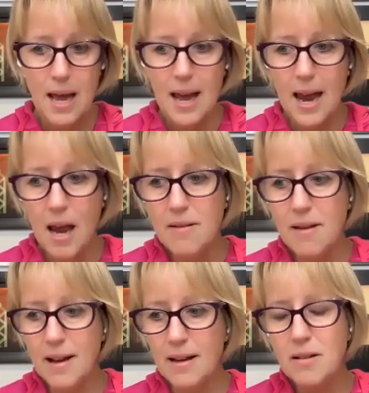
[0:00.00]

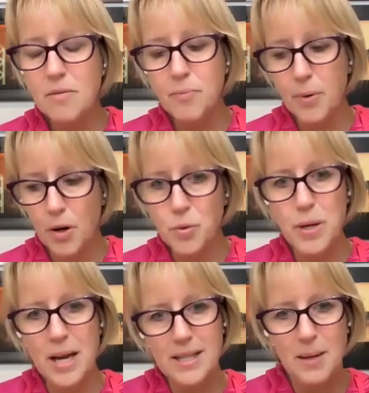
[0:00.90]
And because we
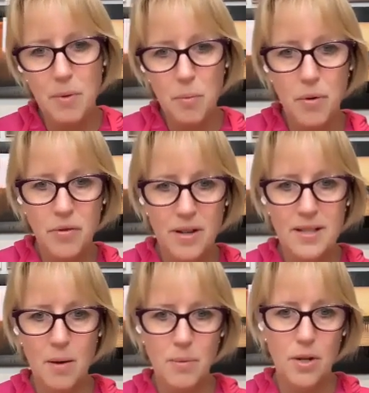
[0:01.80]
had someone with us,
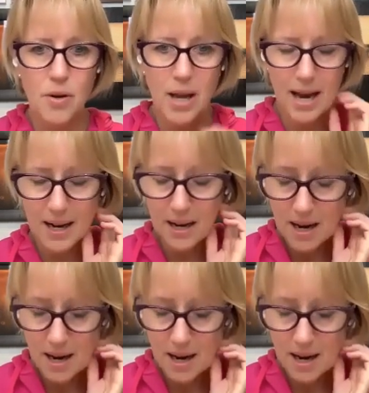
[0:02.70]
that was okay.